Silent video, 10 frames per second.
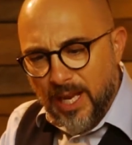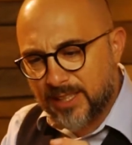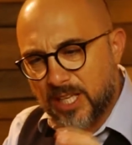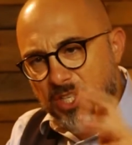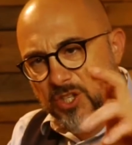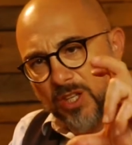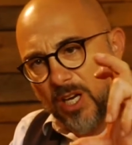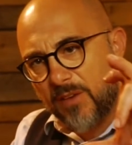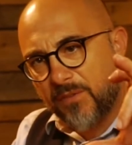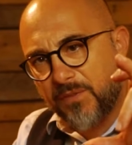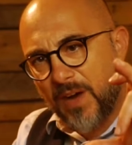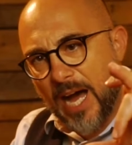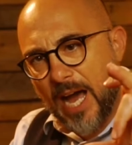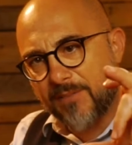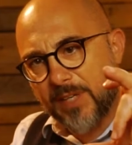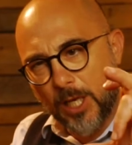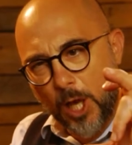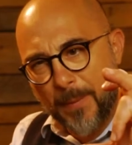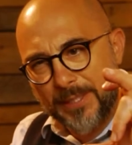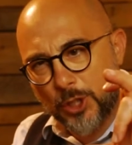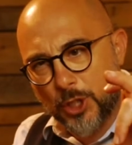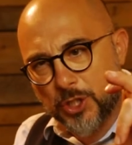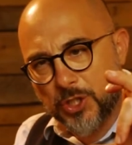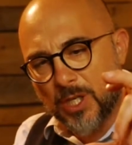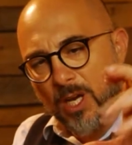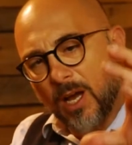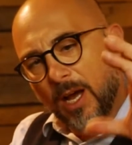like there is 35 kilometers